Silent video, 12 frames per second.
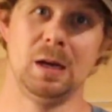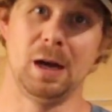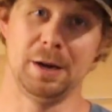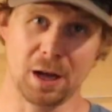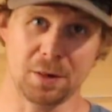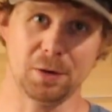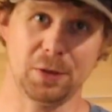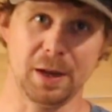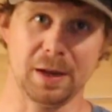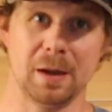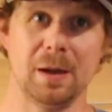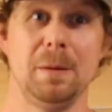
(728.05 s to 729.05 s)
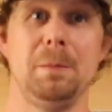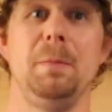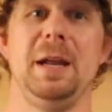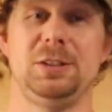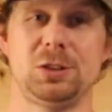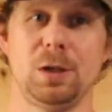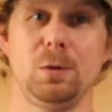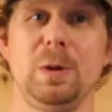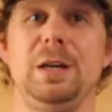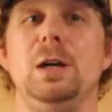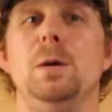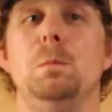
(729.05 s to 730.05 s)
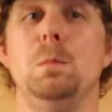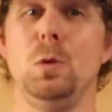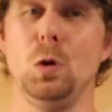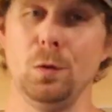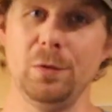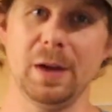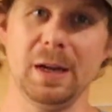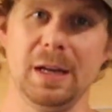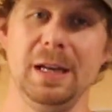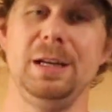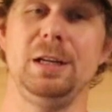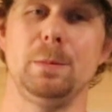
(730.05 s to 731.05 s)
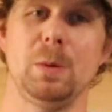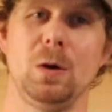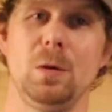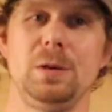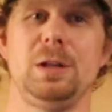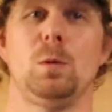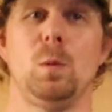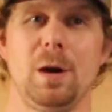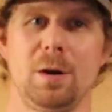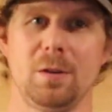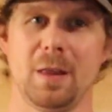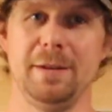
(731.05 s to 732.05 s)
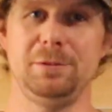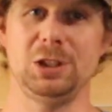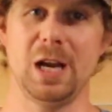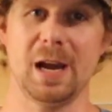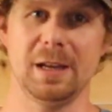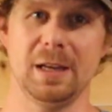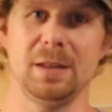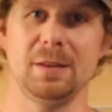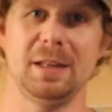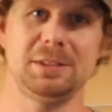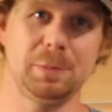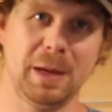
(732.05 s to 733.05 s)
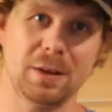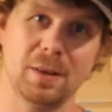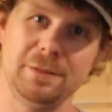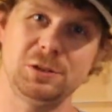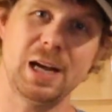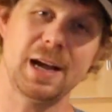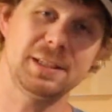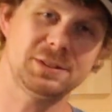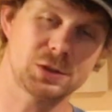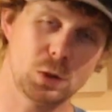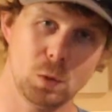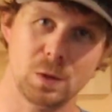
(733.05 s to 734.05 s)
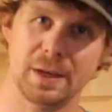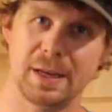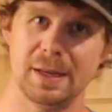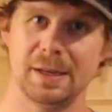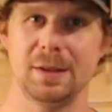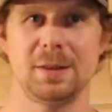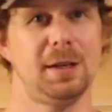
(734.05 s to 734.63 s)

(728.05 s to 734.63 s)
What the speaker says: Another thing, make sure when you're moving in your boat, you're wearing a life jacket. Let's make life jackets cool again.